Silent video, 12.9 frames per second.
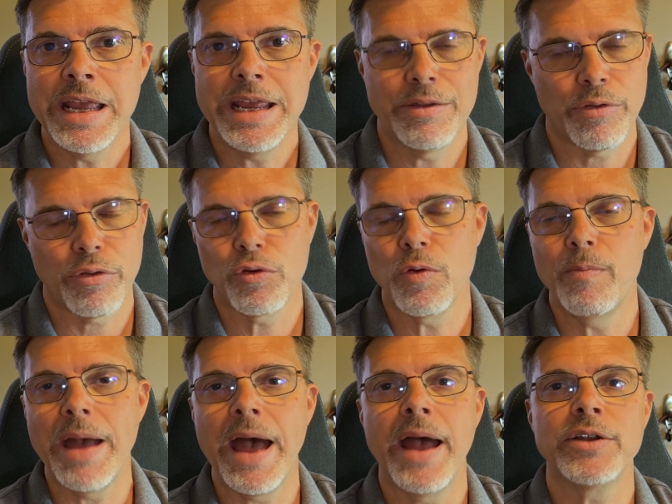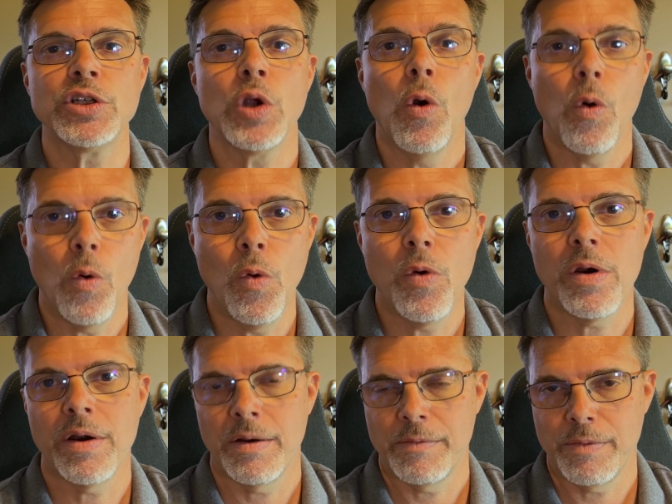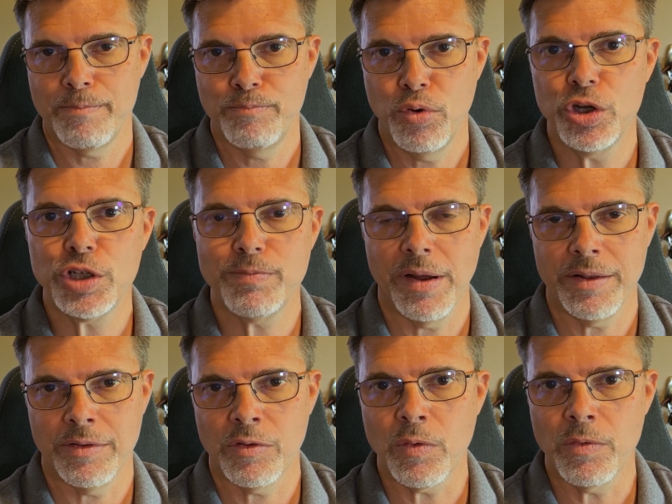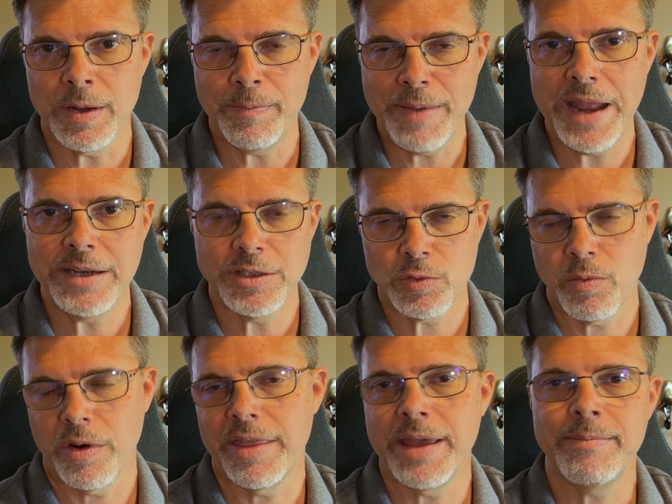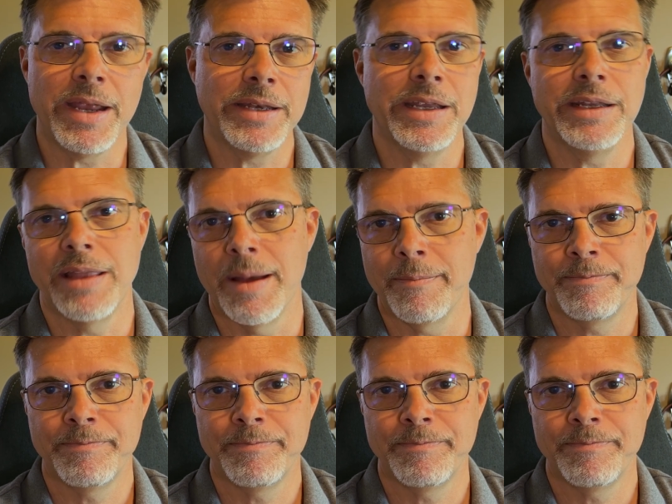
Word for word: either through batch or push buttons on the pages where they may need them.